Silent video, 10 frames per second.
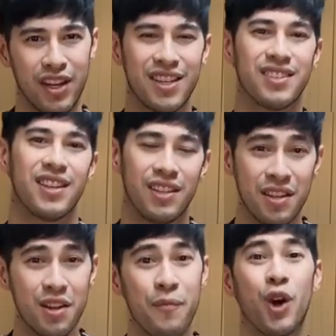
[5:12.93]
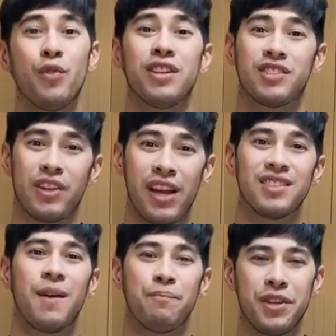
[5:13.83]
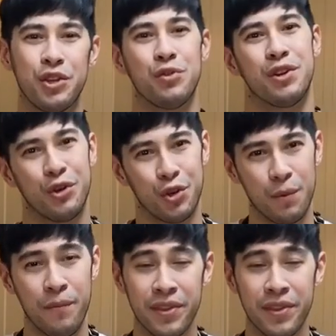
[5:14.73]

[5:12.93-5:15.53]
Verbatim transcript: As I said, always try something new at home.